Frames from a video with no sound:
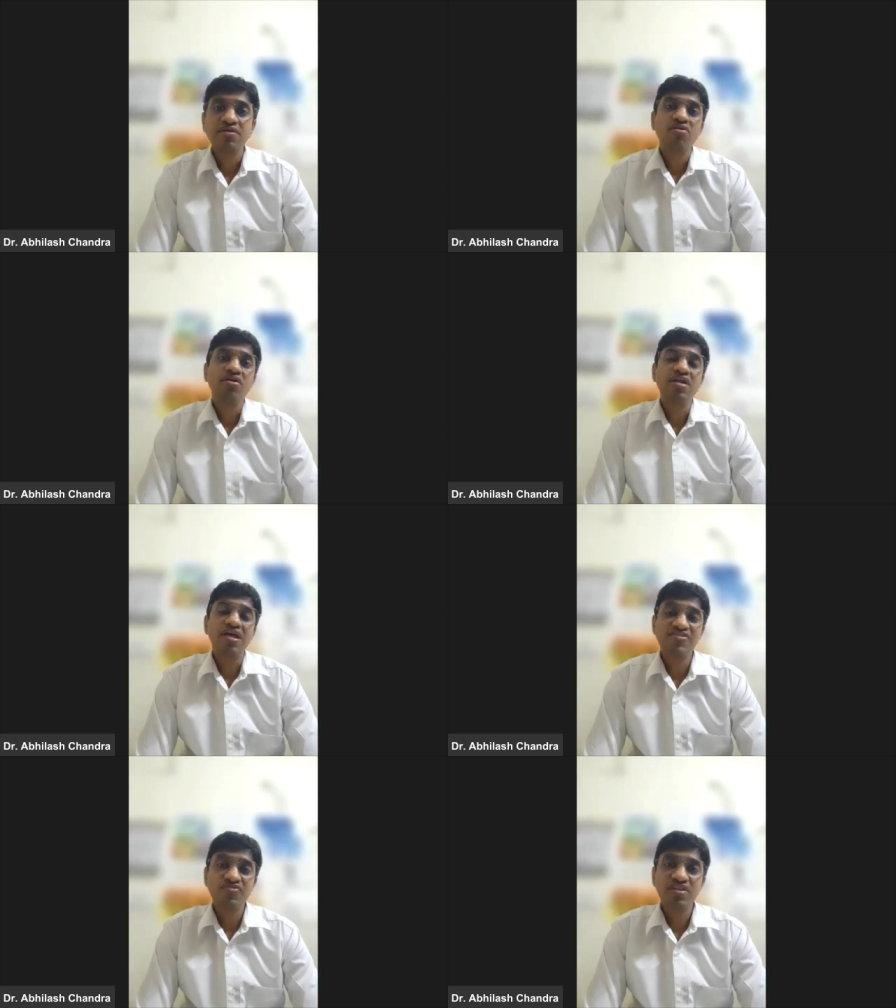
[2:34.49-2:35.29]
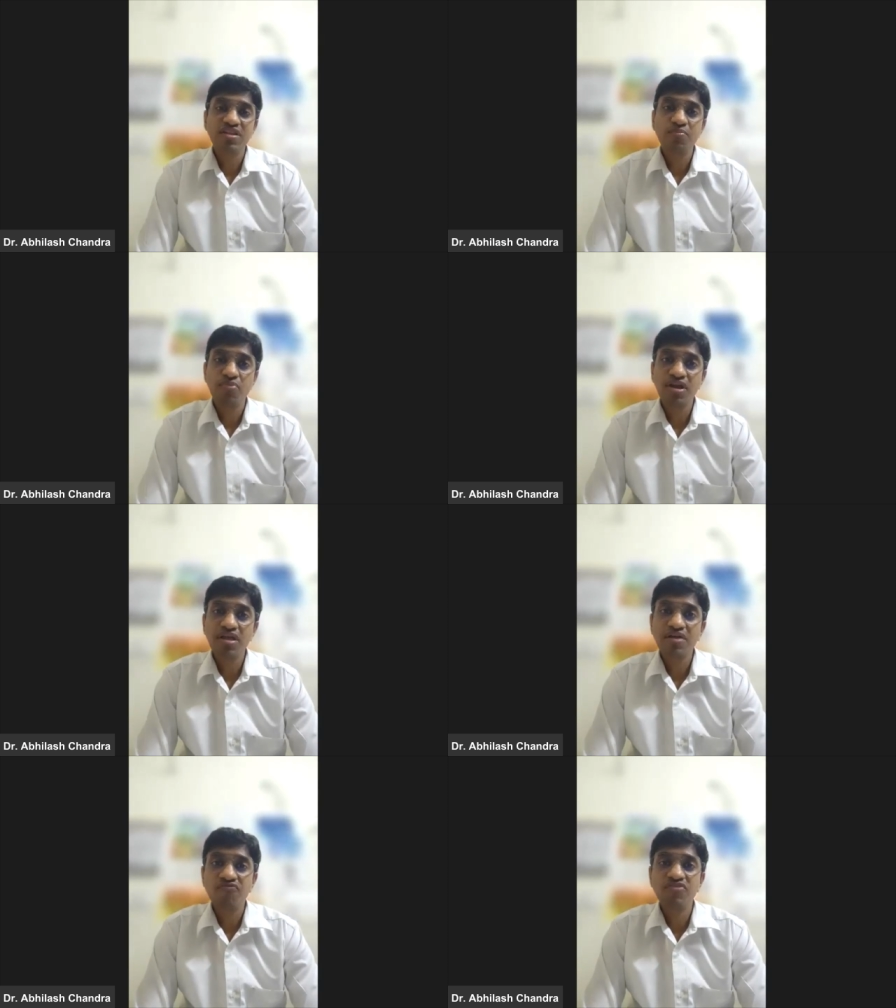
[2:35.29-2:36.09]
or elsewhere in the
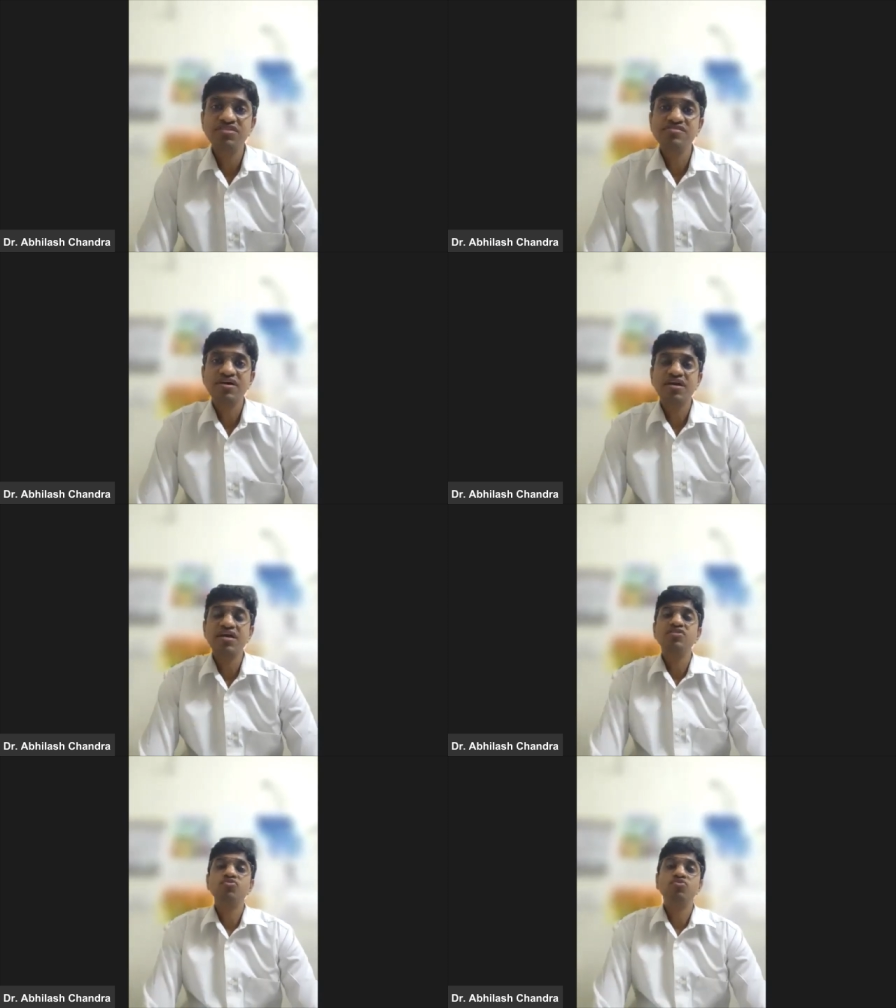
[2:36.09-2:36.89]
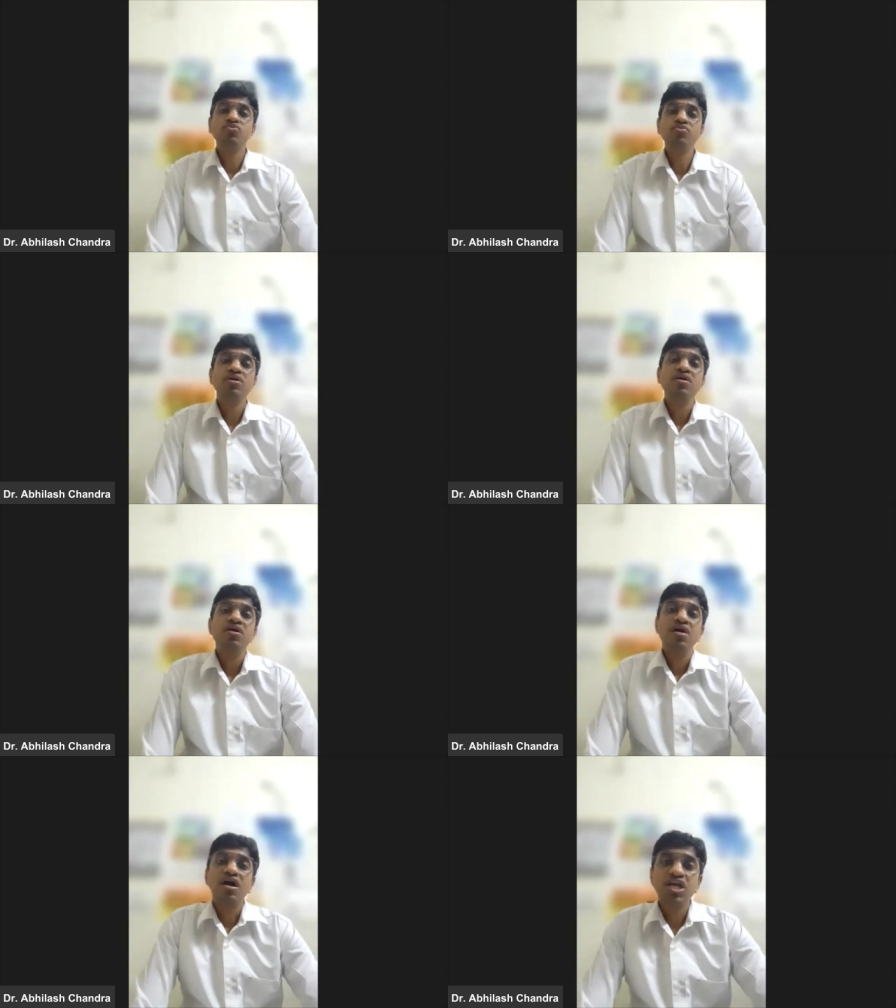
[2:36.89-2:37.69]
body, which is again due to
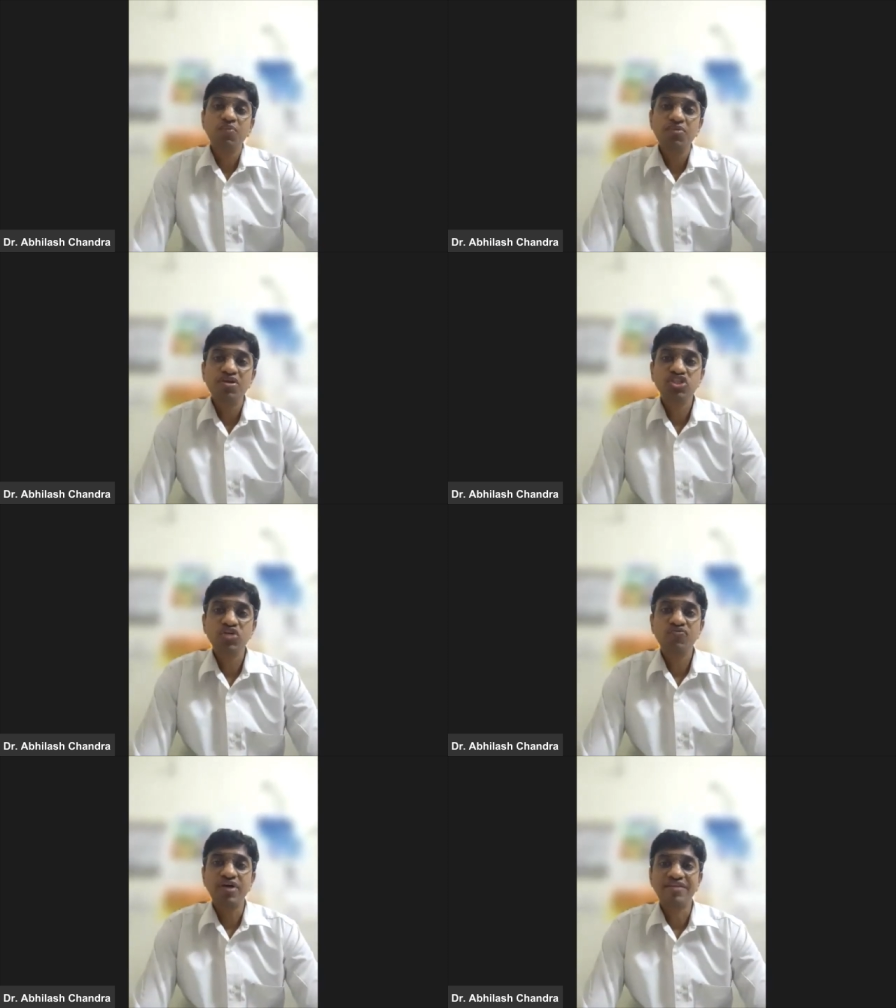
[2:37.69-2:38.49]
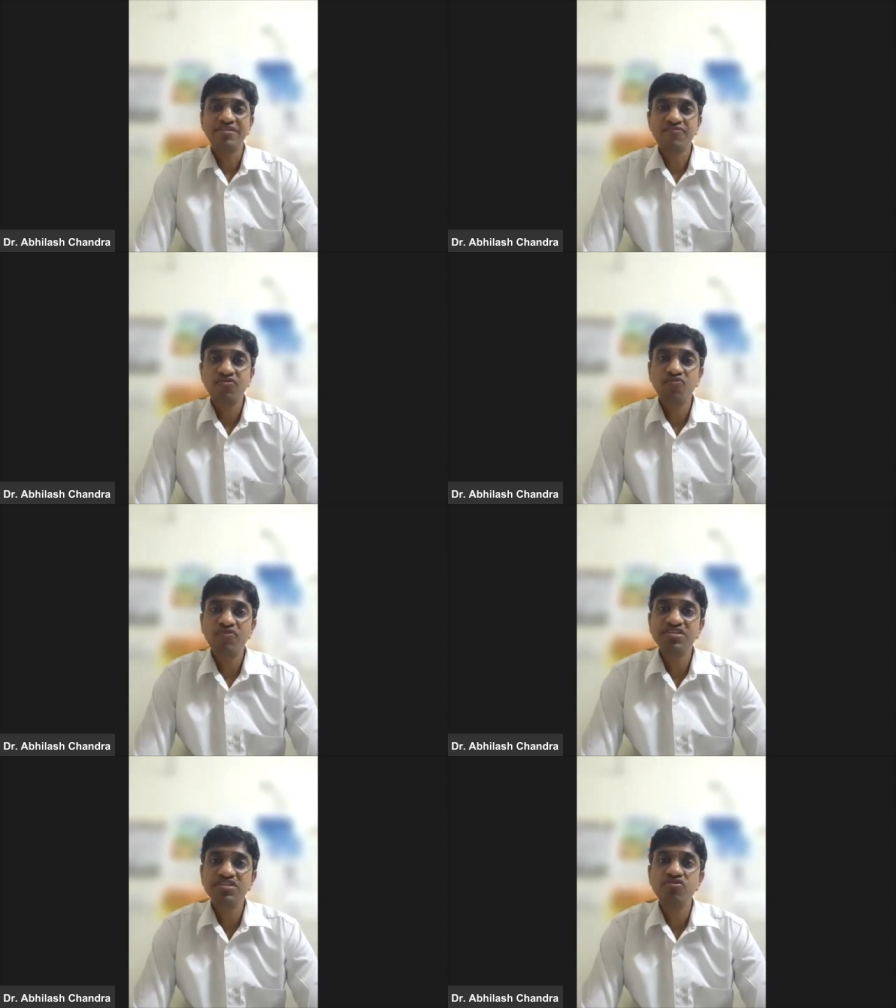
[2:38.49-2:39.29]
accumulation of excess fluid,
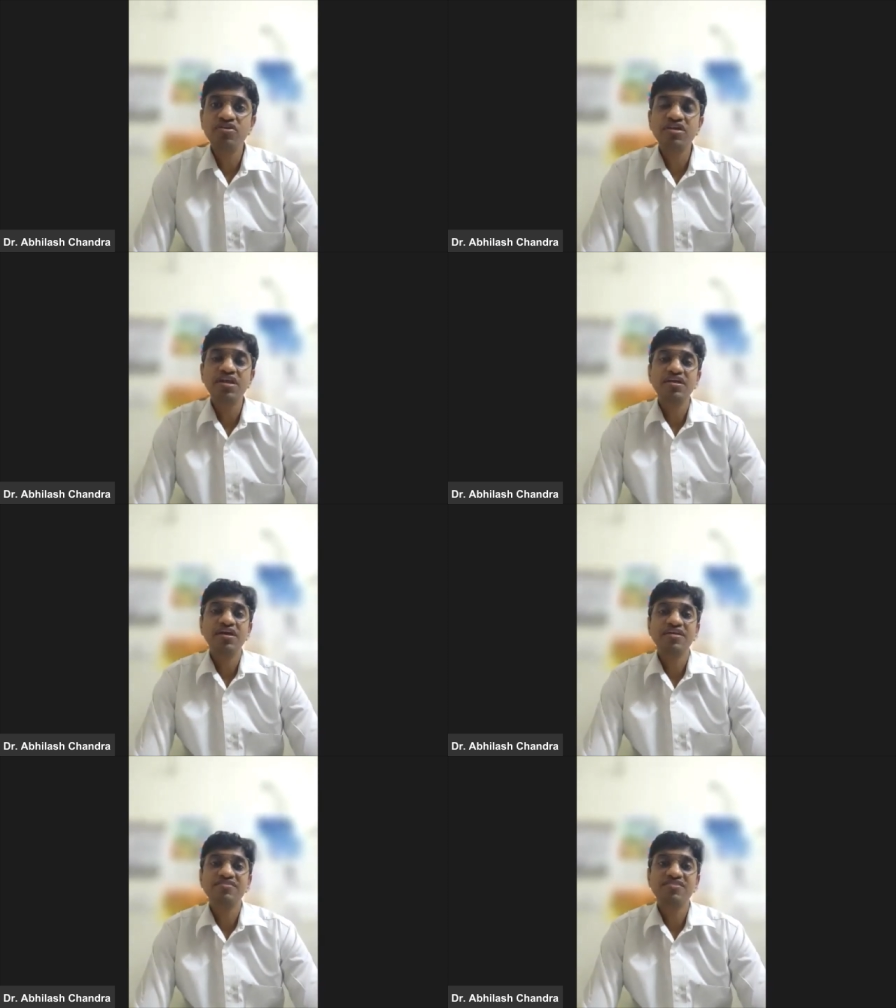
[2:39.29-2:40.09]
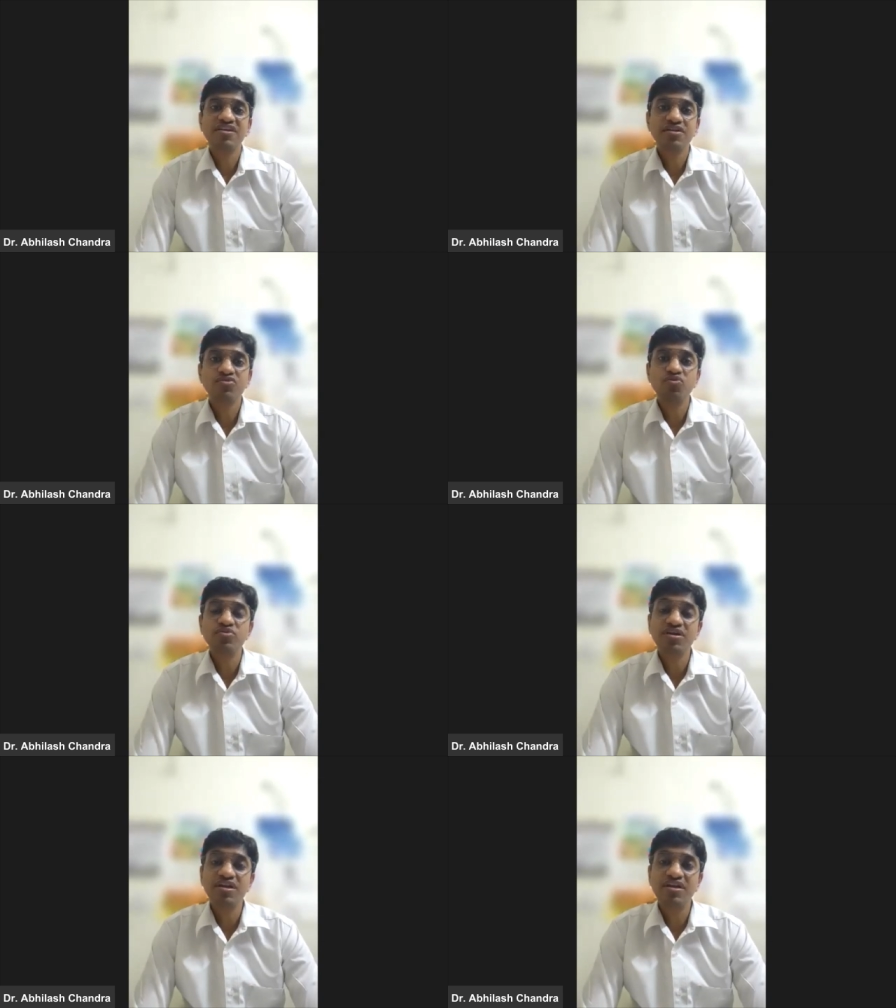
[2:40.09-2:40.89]
which is not getting excreted through the
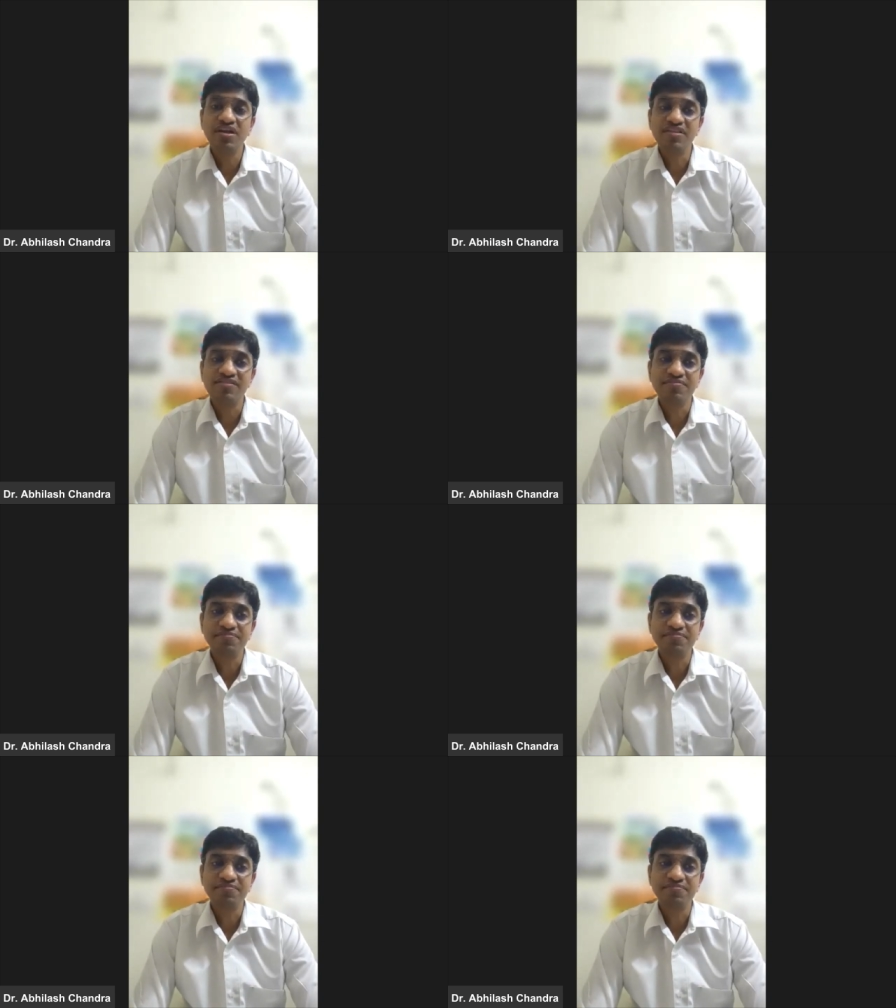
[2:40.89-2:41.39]
kidneys.